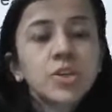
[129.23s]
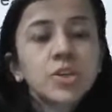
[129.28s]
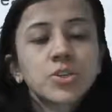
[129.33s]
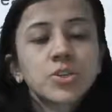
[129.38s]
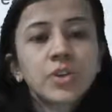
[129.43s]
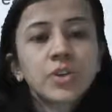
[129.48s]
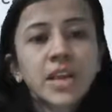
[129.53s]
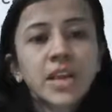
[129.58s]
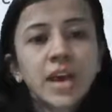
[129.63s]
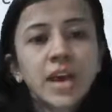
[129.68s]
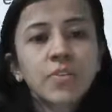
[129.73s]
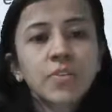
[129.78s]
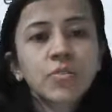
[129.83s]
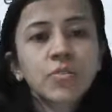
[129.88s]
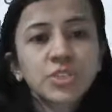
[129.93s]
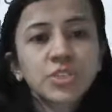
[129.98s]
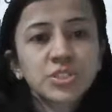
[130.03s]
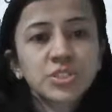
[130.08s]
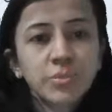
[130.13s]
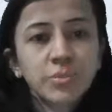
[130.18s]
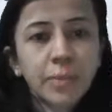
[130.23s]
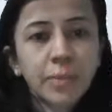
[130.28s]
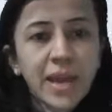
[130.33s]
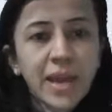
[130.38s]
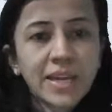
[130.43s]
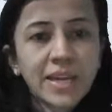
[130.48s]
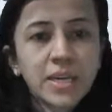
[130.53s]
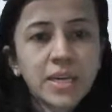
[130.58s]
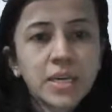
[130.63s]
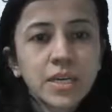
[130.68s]
You can have question
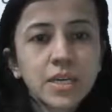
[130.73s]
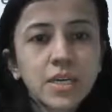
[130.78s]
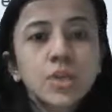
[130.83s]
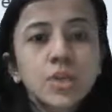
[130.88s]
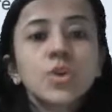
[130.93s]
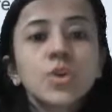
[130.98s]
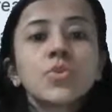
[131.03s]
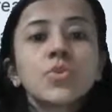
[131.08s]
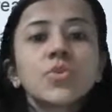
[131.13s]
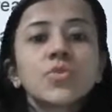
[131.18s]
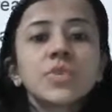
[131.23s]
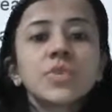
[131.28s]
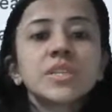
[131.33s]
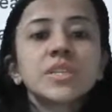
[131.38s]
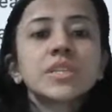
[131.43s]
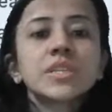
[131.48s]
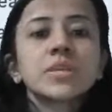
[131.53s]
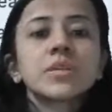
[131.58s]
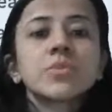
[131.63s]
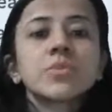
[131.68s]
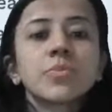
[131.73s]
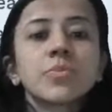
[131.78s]
bank with